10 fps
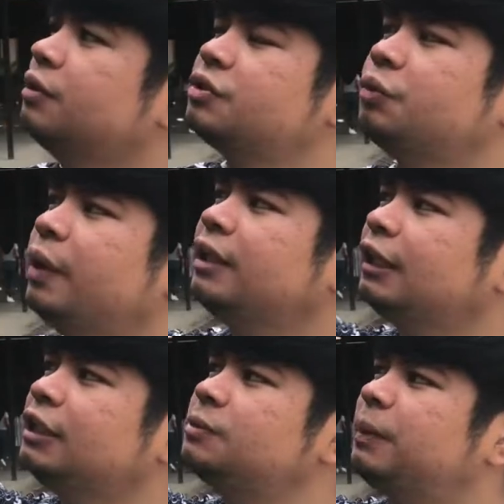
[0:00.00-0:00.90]
So when
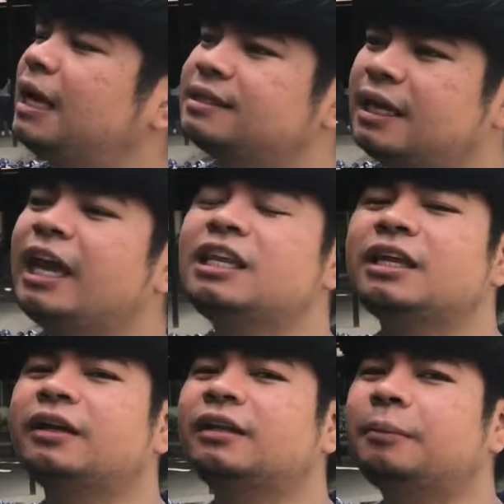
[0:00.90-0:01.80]
that is plus
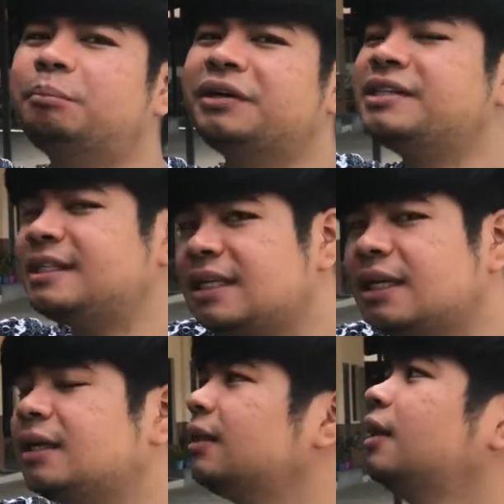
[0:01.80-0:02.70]
any real number
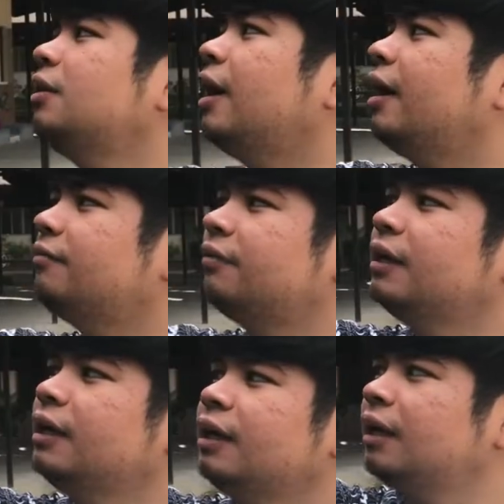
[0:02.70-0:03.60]
c, then you have
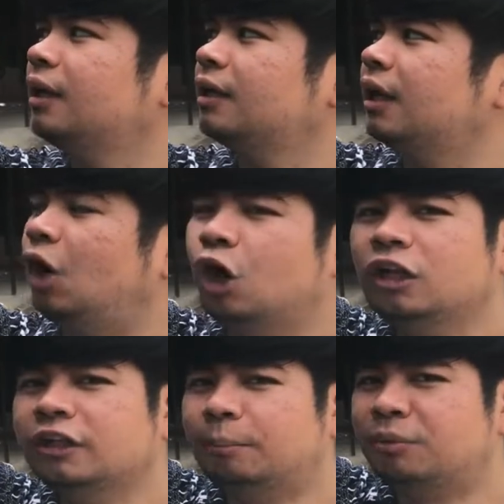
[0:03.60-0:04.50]

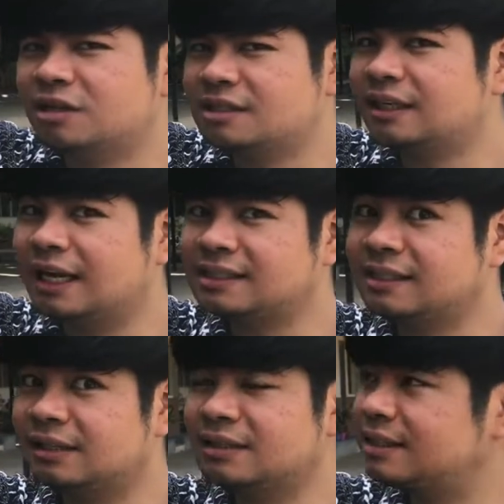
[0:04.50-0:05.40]
all numbers less
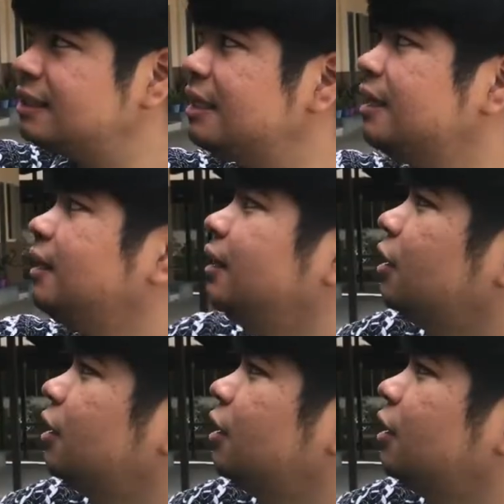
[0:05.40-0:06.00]
than c.